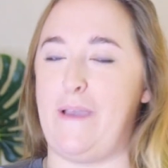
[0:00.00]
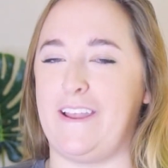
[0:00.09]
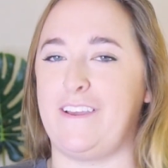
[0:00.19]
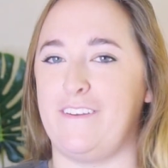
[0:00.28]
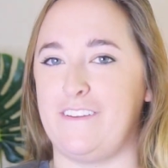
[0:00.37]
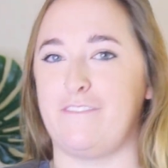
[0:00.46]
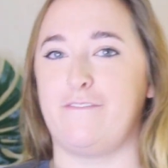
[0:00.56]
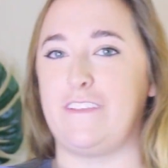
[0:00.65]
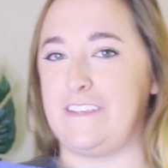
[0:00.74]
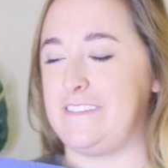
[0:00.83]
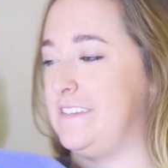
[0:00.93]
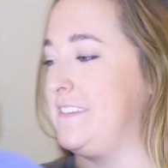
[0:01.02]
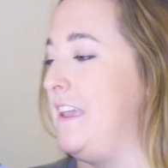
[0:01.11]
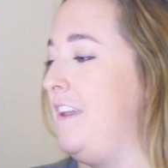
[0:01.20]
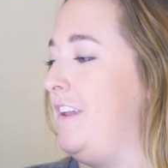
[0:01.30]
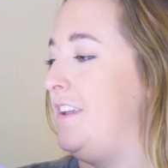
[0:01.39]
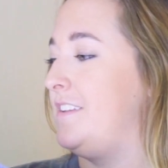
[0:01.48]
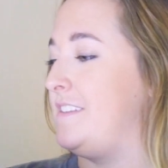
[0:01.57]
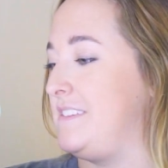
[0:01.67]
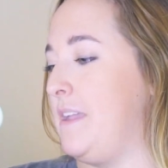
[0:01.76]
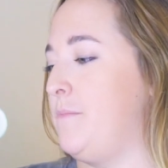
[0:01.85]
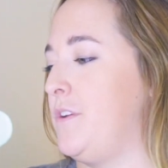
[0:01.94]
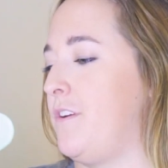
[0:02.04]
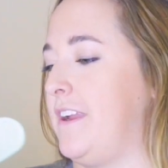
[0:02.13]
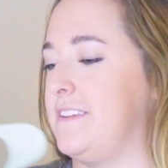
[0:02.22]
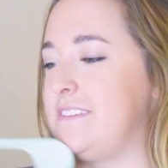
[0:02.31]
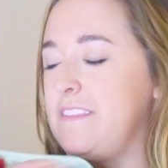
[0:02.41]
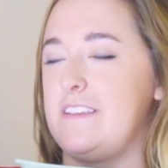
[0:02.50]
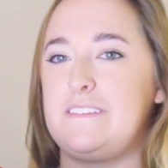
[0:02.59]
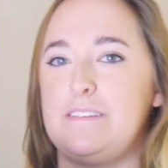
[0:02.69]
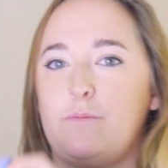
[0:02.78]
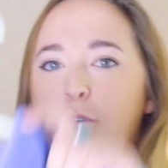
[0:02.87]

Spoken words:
Patagonia fleeces to some degree. So this is